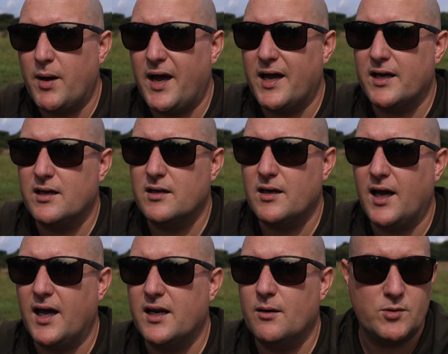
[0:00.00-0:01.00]
bag,
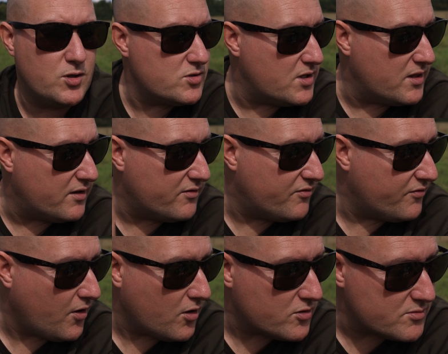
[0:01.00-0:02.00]
and I'm using the
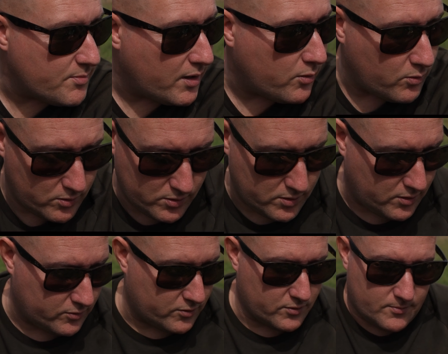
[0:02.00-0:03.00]
fast melt.
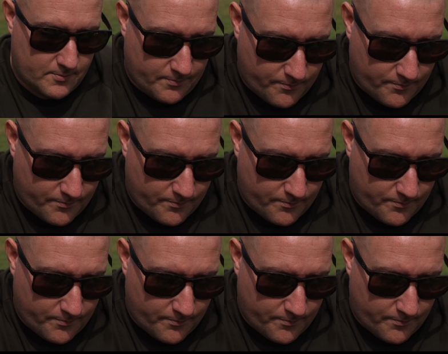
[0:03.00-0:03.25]
Hold on.